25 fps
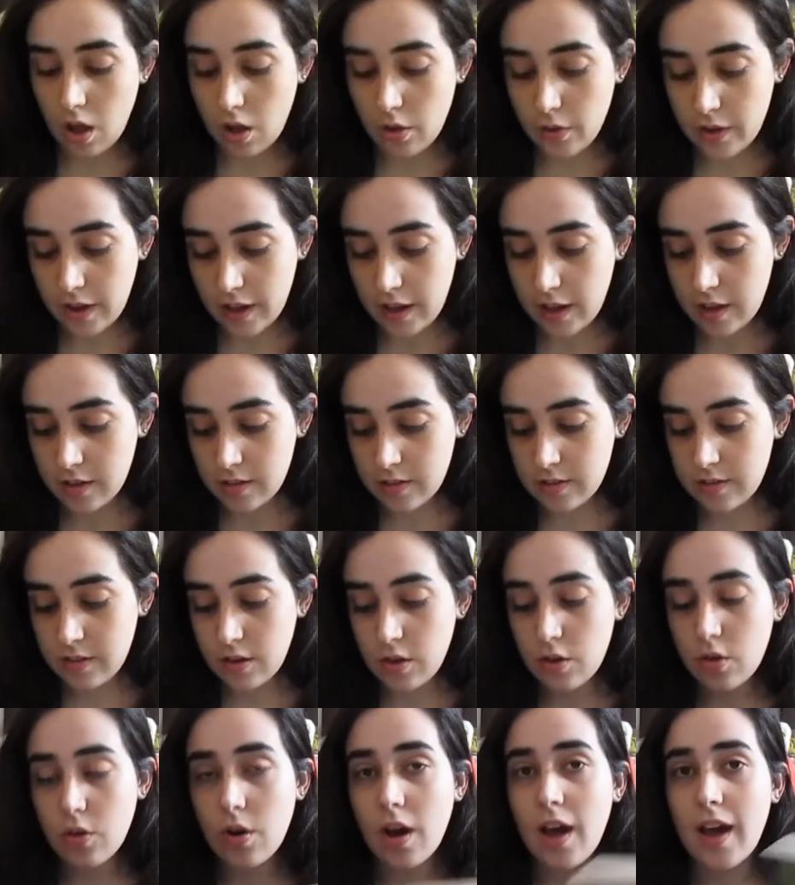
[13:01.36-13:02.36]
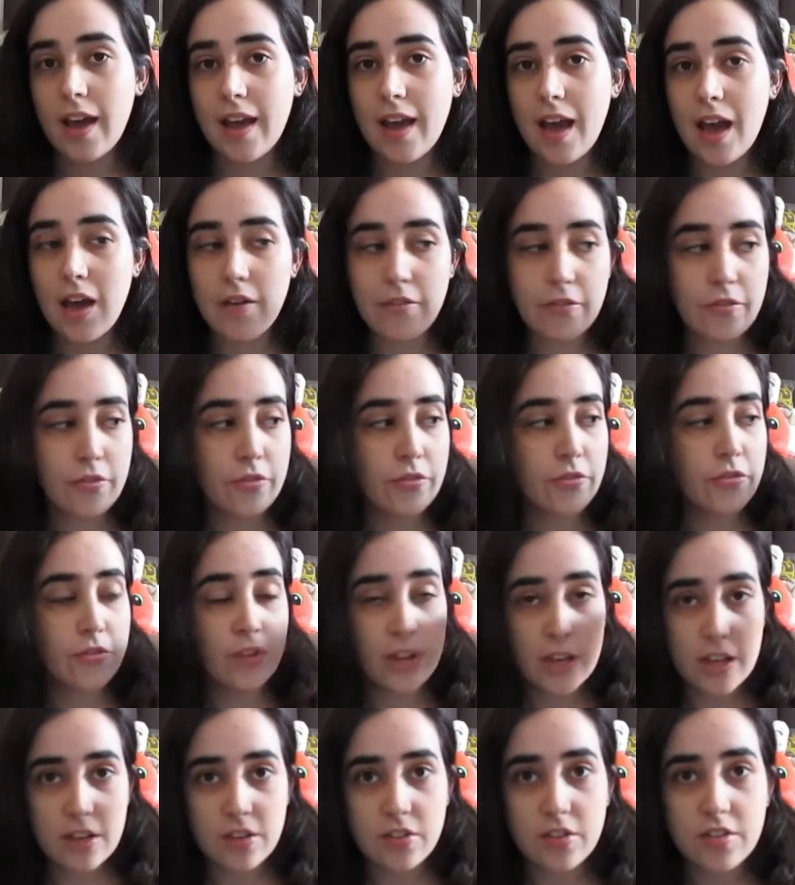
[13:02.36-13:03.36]
Okay, so I have
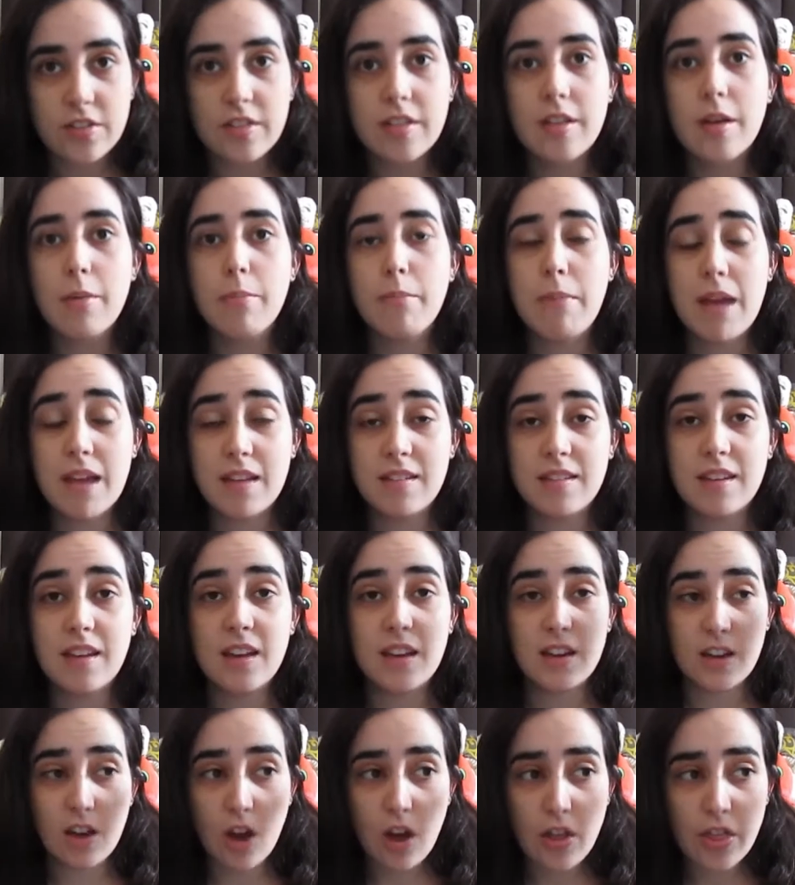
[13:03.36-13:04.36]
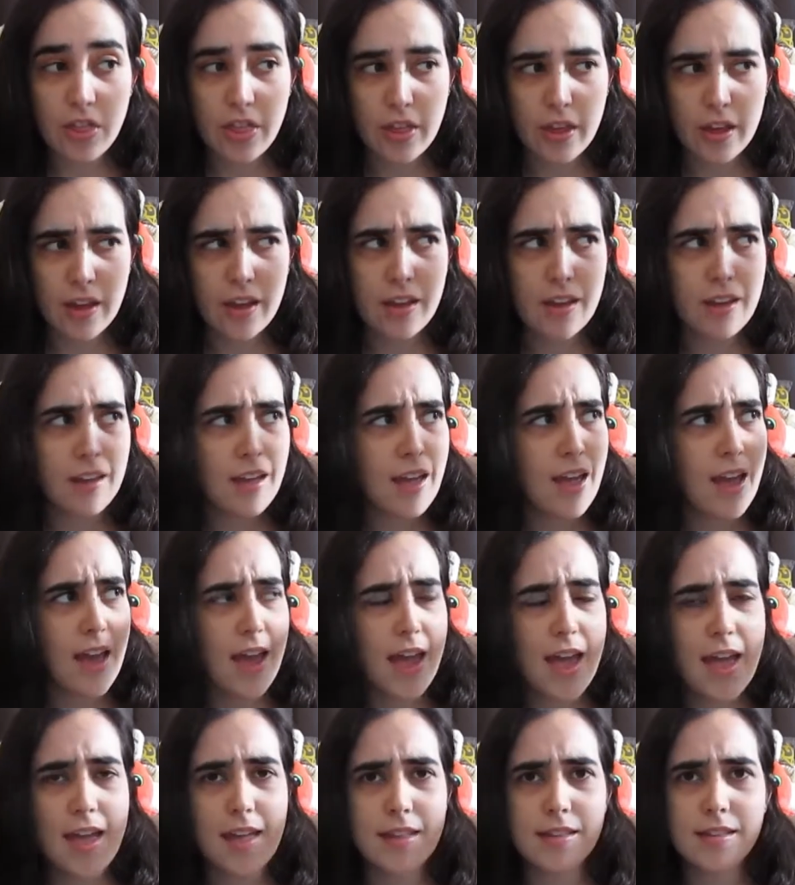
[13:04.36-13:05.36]
finished Mexican Gothic,
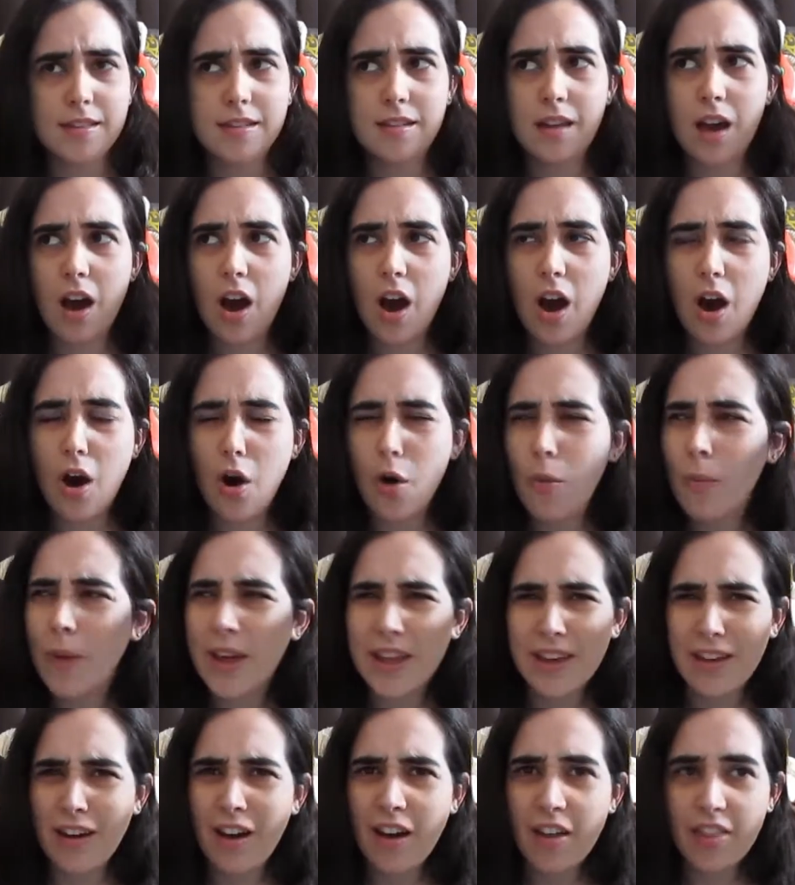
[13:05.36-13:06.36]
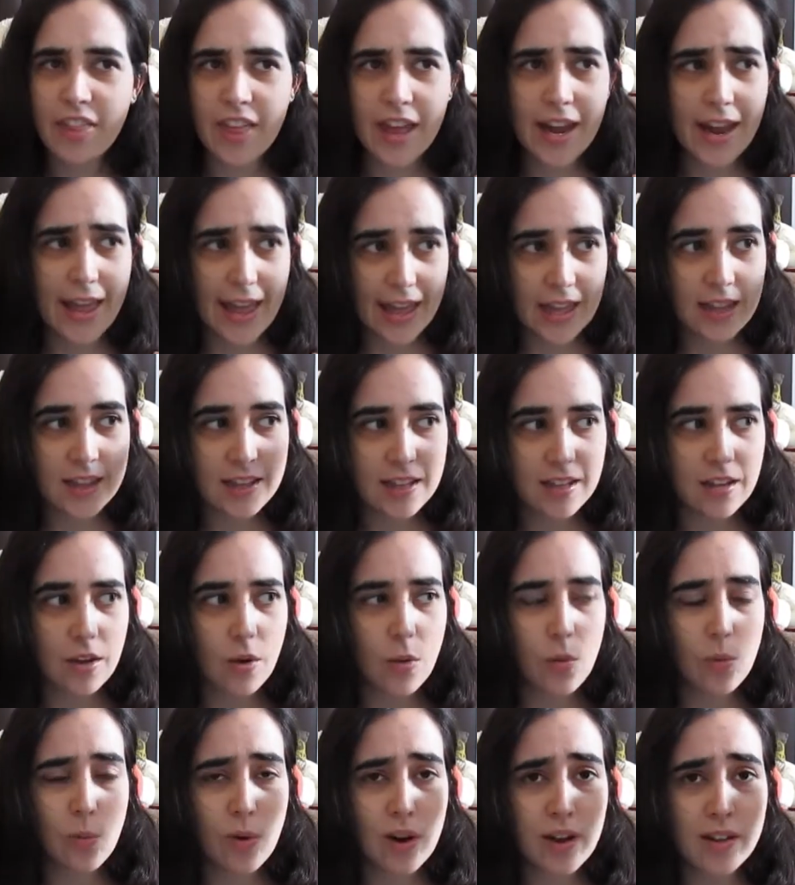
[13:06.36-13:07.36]
and oh my god, that ending
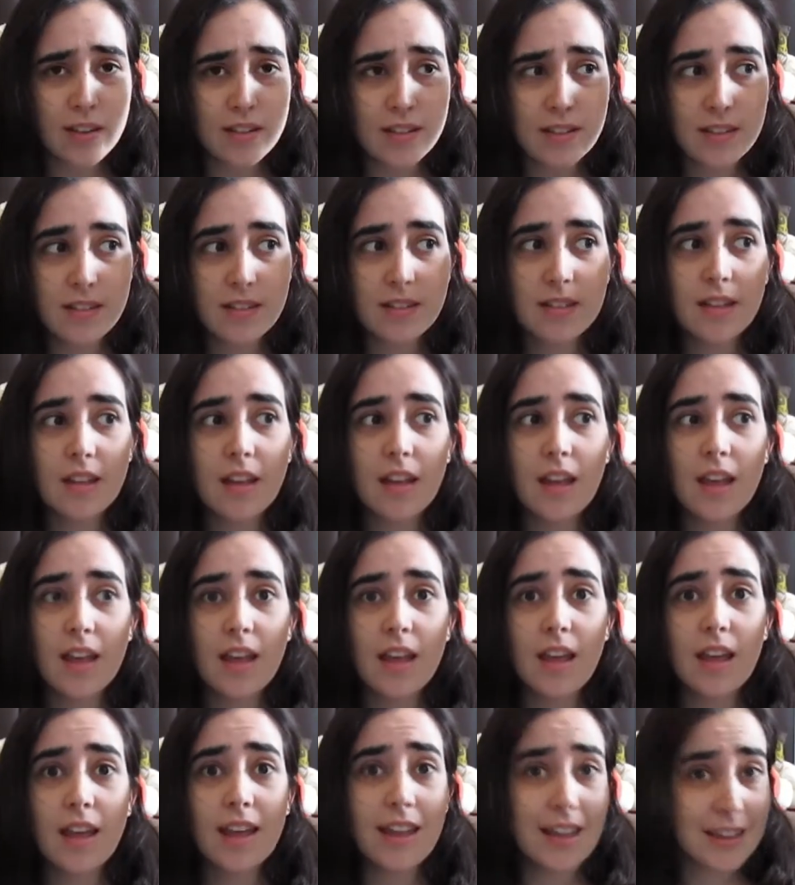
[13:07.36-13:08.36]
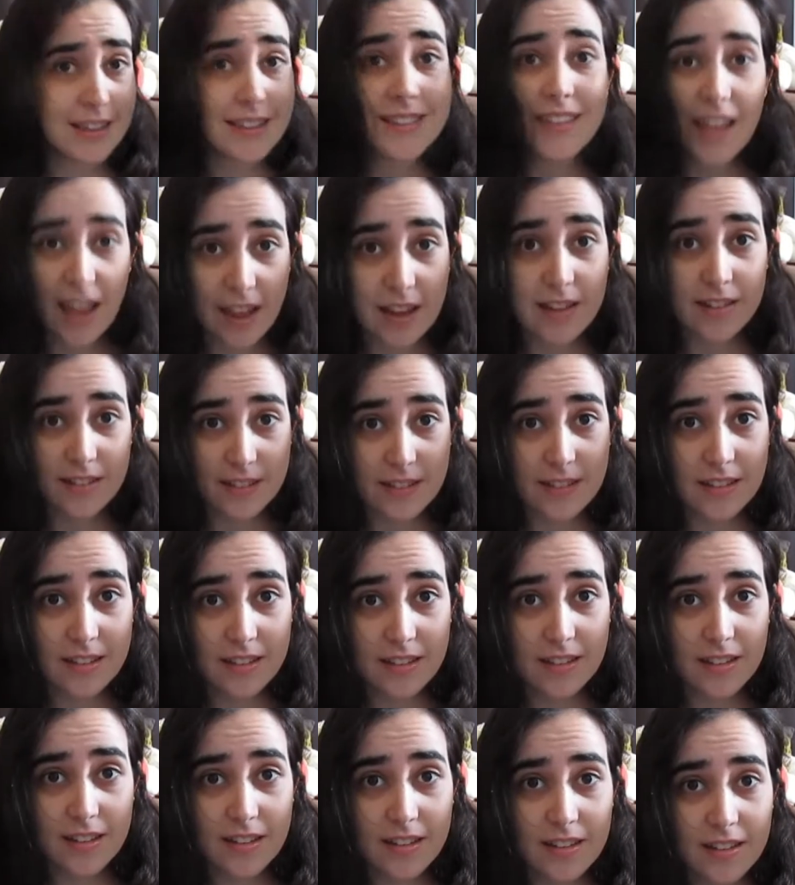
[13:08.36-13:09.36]
was intense.